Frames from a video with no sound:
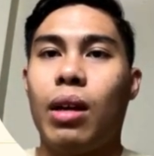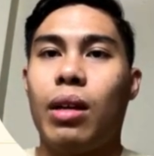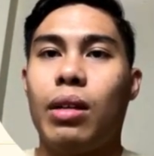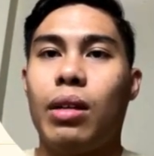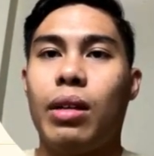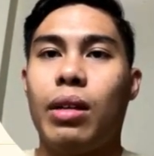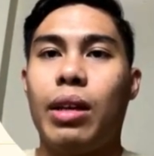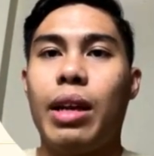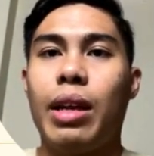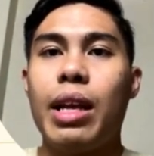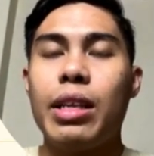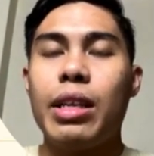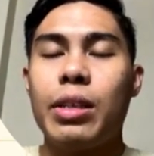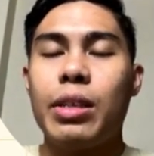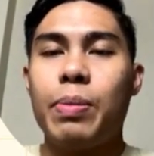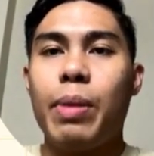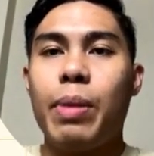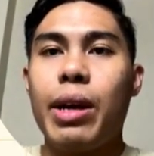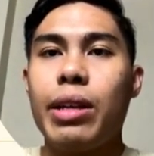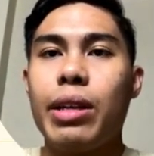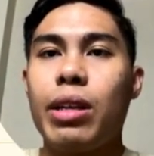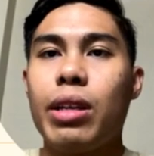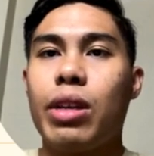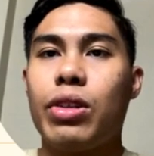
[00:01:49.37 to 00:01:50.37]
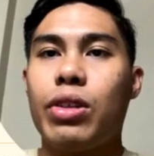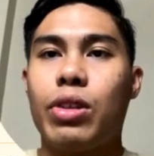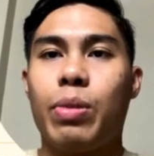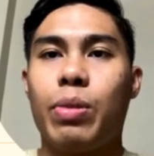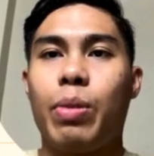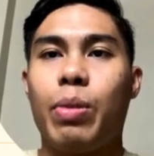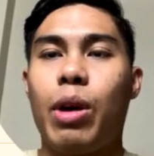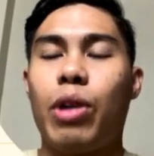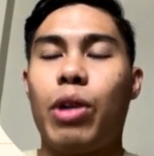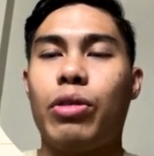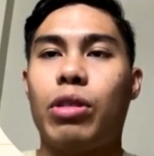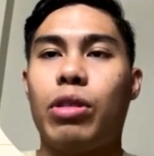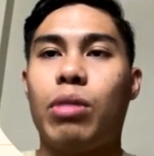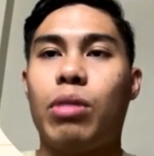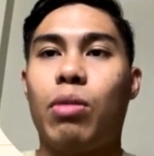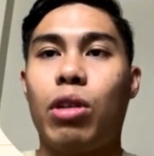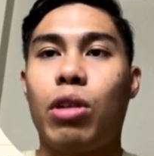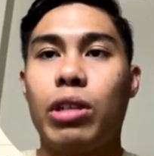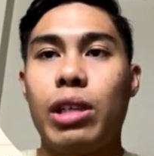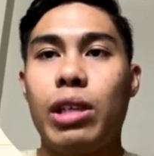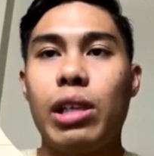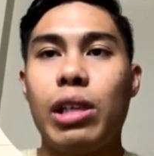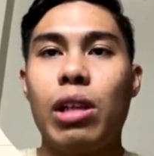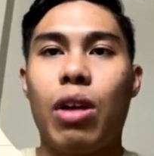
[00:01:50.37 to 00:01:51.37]
The next part is about the
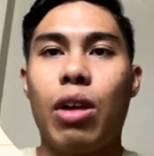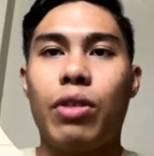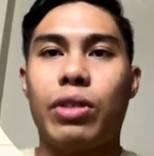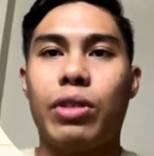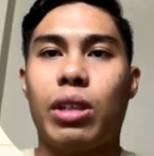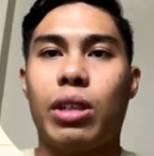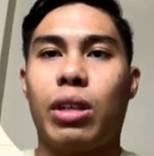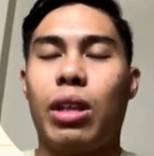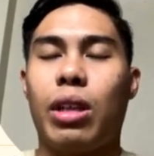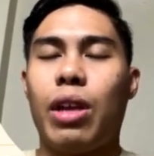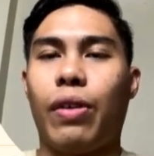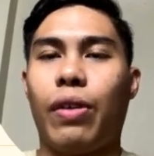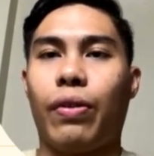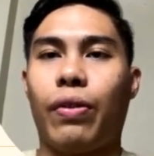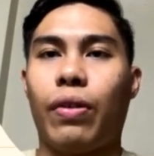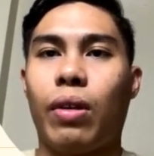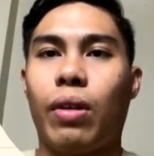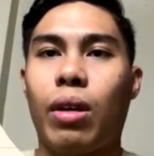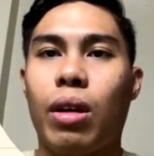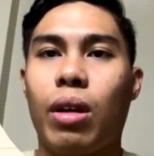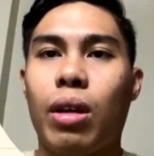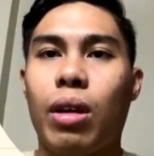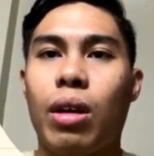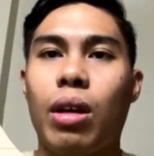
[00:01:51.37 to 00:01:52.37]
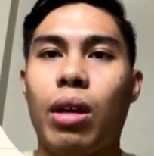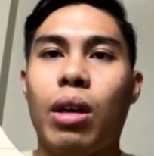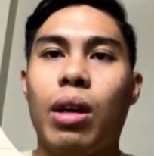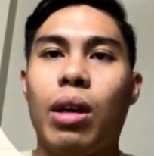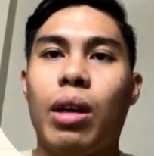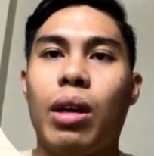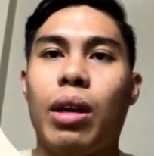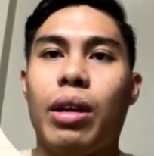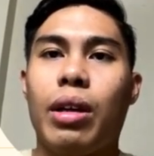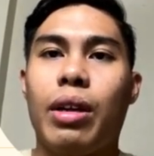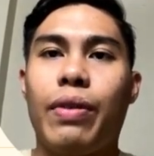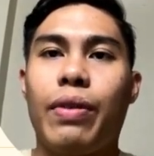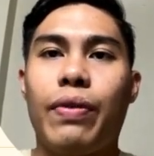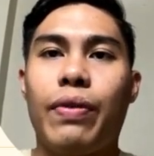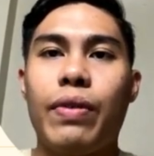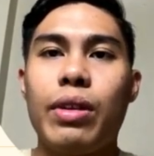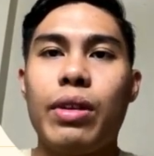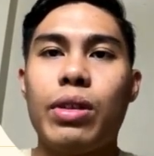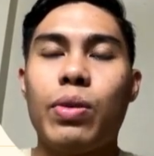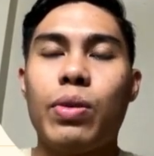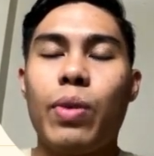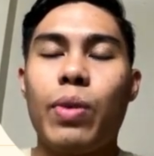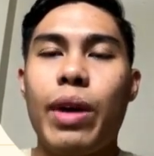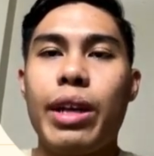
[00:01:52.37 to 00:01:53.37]
model objective. The
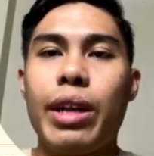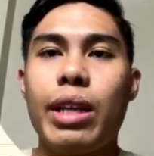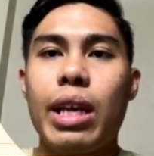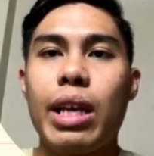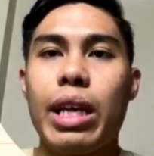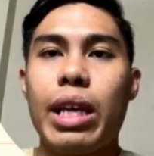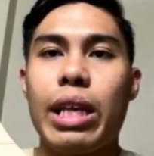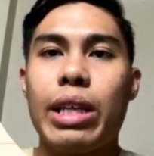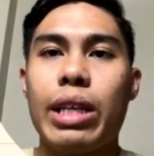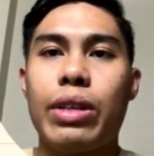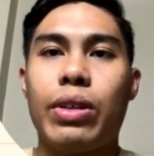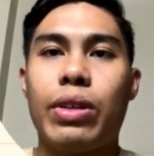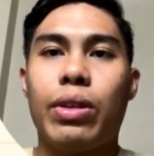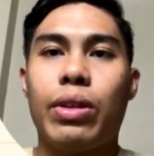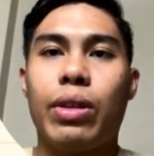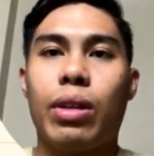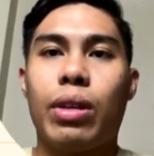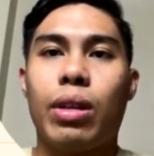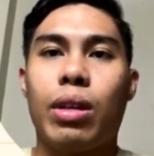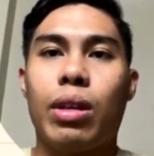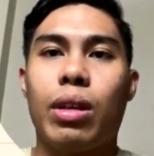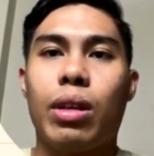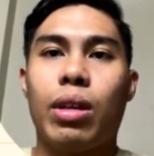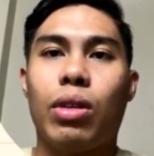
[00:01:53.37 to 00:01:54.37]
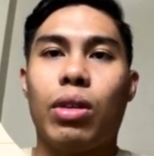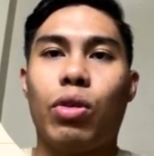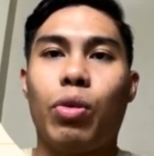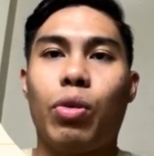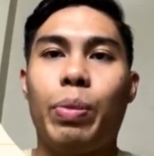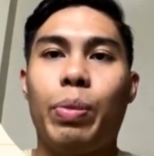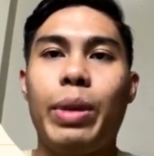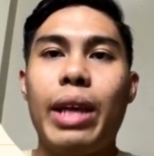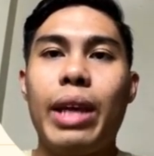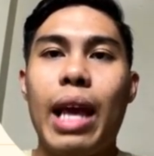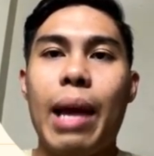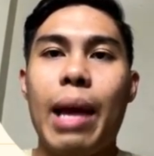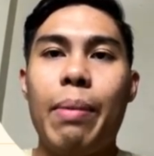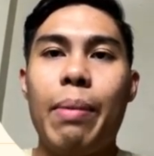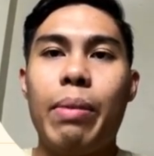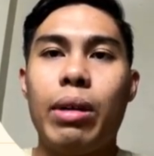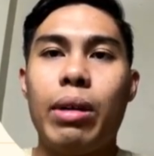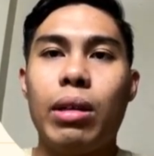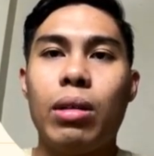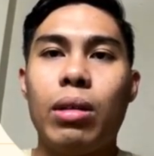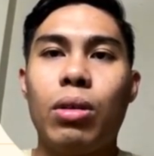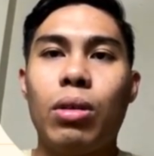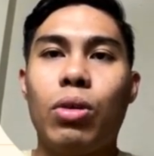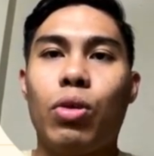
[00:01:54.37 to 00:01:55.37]
first one is to be
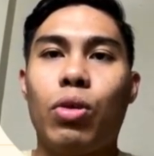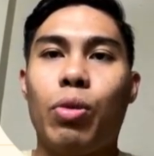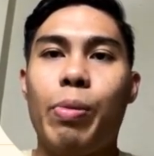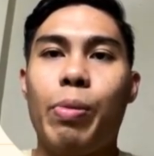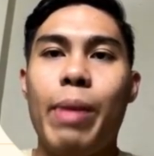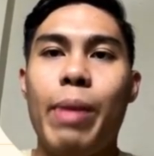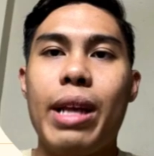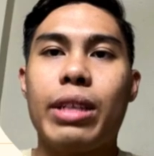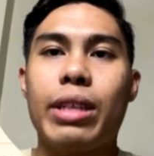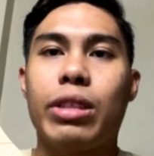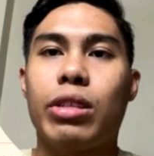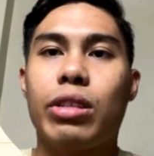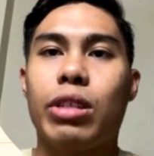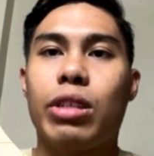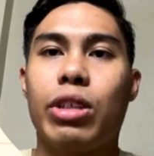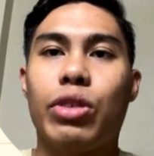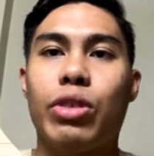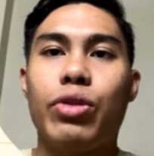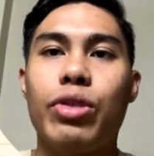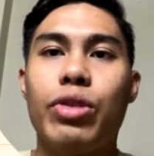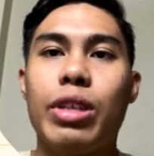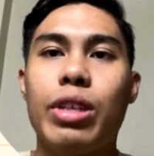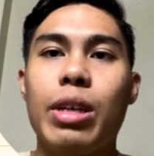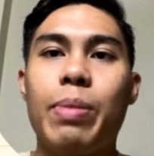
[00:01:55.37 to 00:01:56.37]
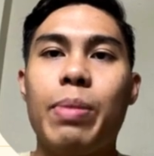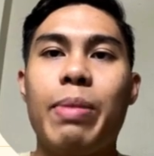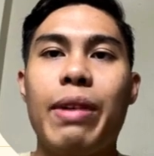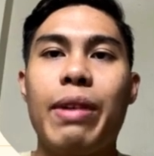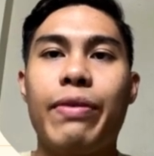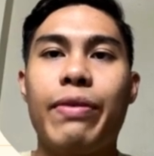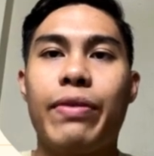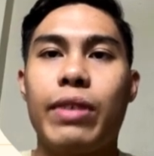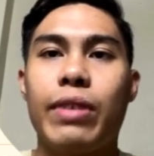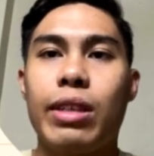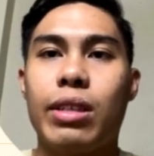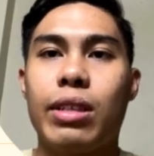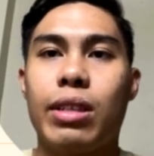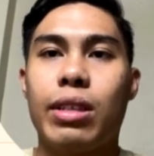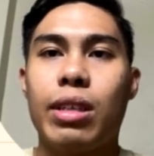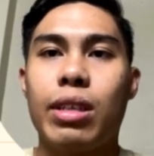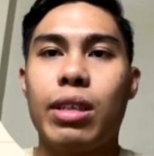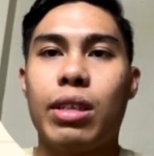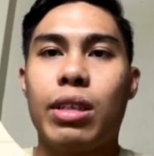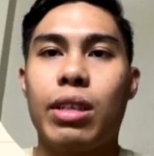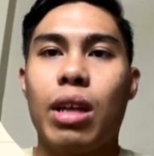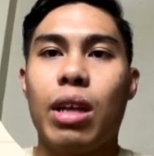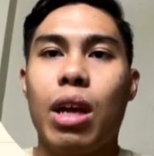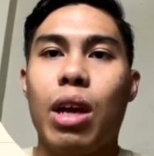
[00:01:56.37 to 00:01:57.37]
able to match the user
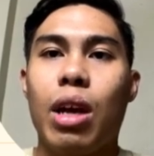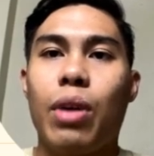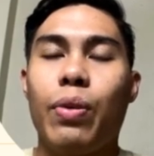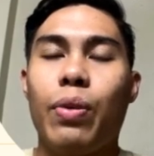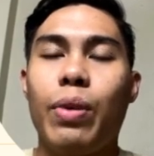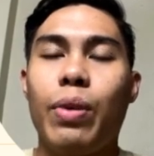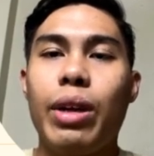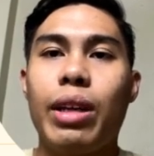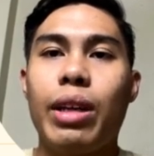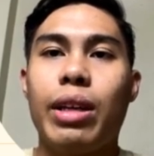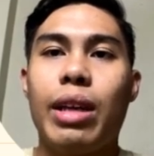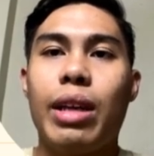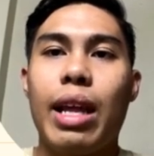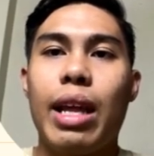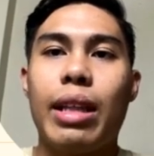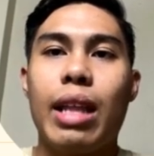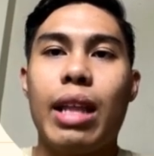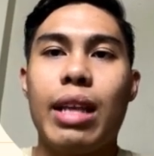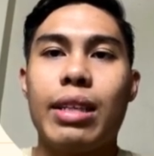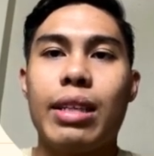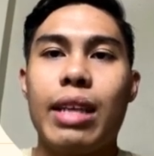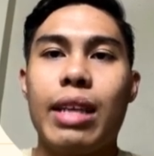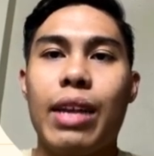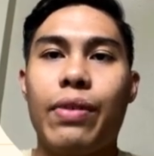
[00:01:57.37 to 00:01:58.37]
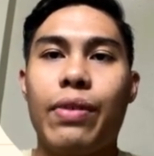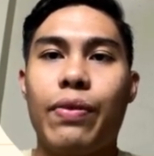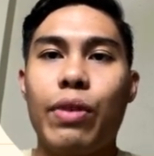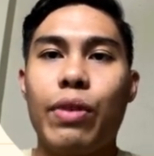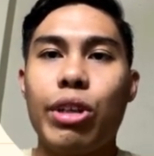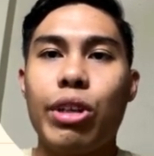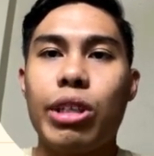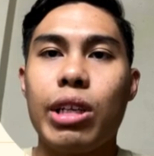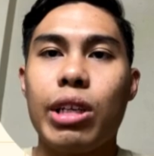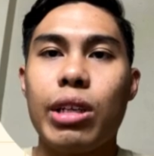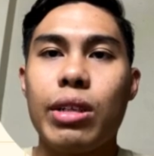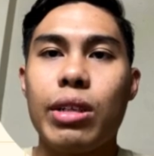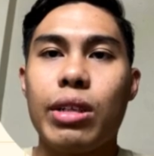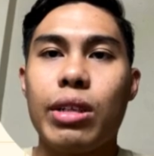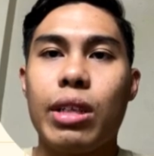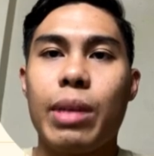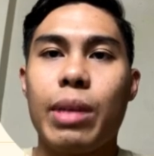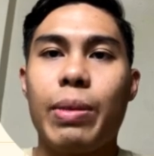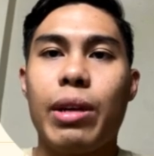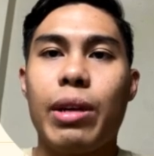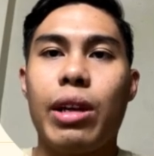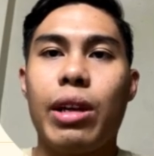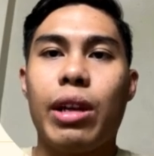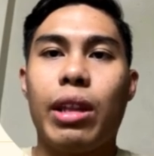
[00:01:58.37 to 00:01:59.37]
preferences with the dataset feature
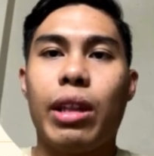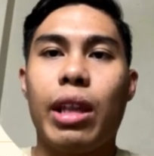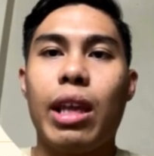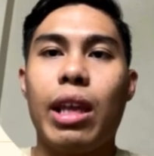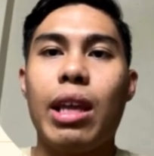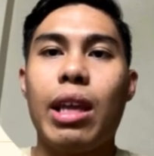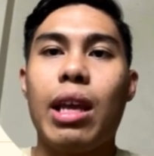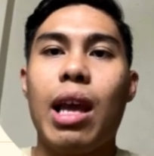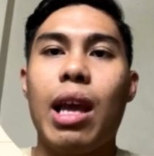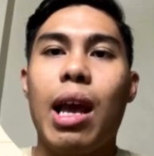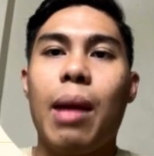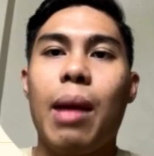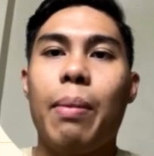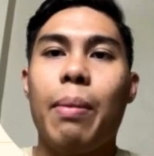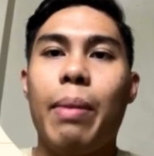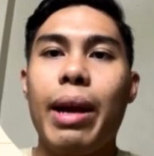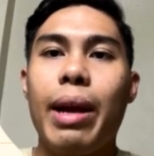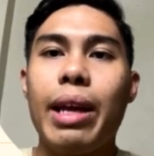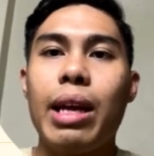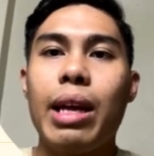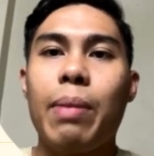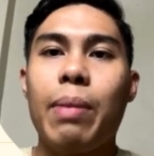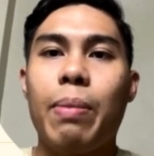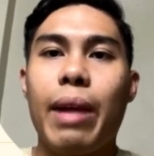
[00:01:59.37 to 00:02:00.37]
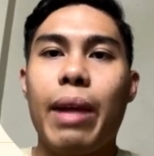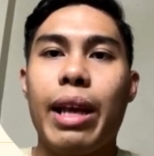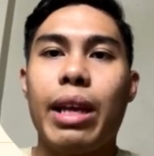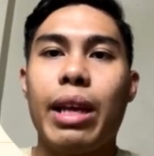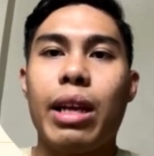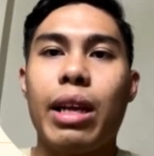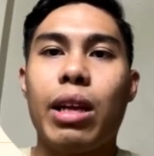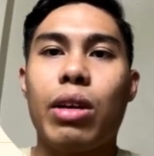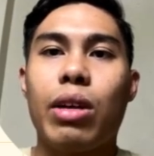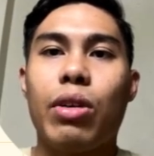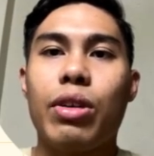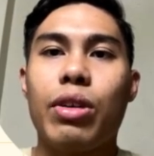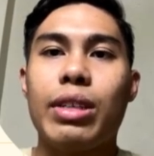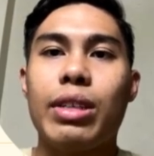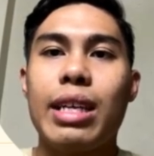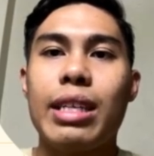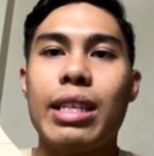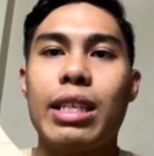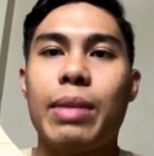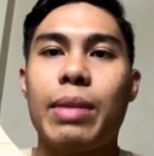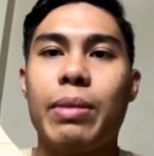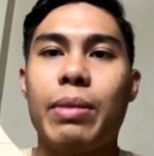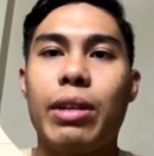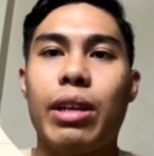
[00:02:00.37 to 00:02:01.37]
similarity by applying the cosine
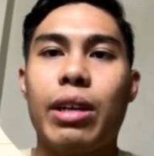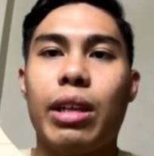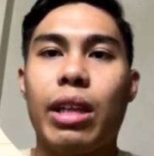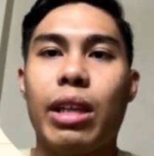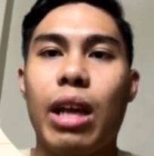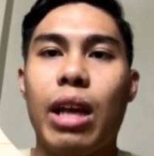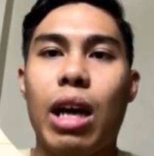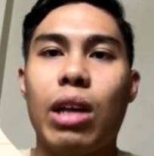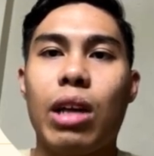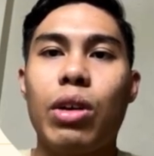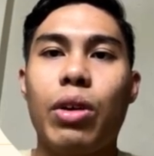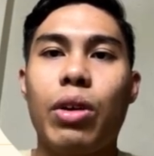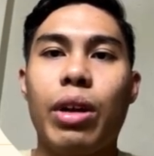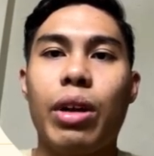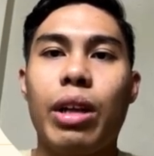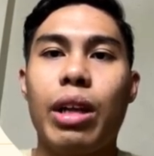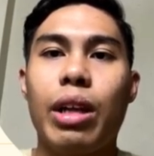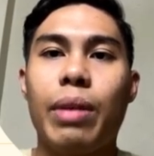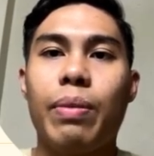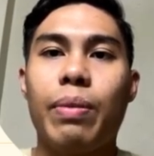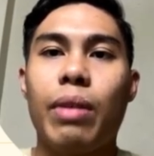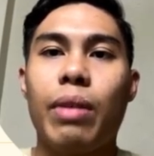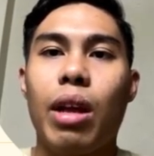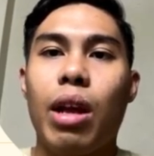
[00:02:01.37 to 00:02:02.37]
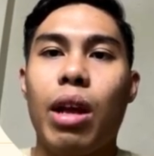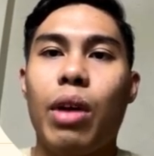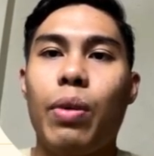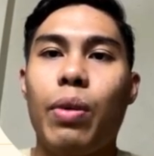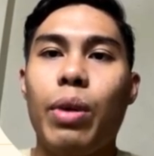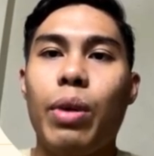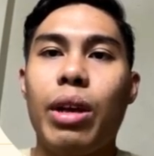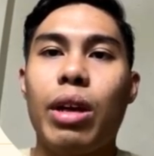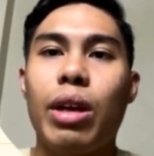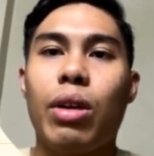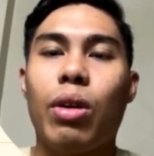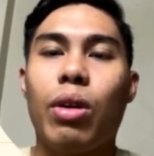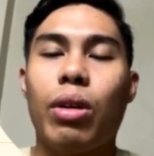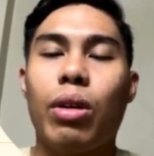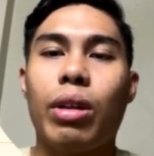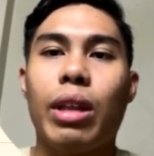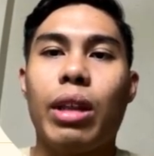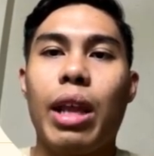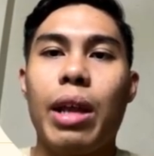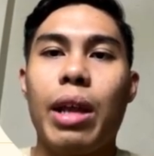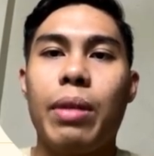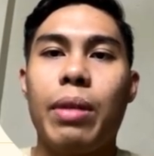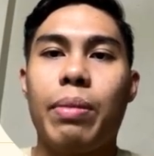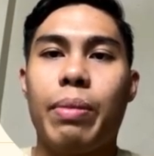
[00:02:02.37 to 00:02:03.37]
similarity algorithm with the
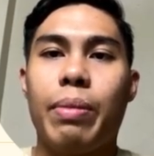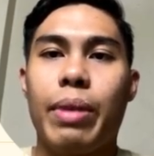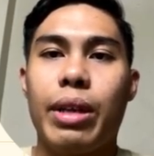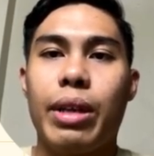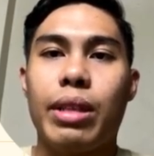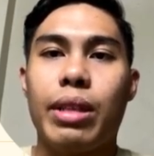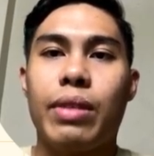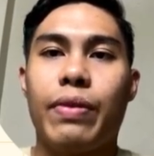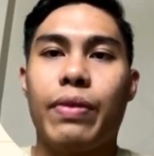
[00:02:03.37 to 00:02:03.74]
content-based